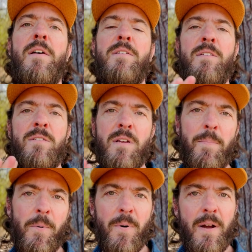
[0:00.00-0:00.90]
Just step
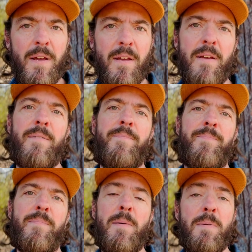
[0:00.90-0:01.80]
away.
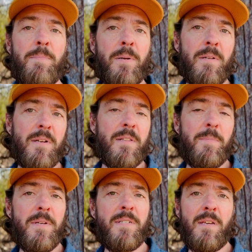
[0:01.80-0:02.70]
Maybe pull another
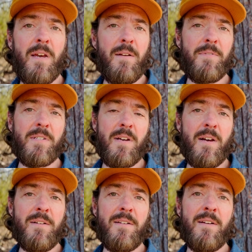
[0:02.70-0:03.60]
piece of canvas
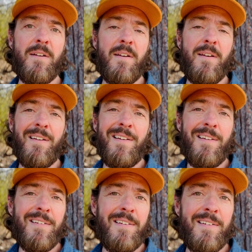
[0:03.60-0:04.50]
out
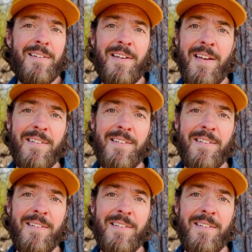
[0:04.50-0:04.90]
and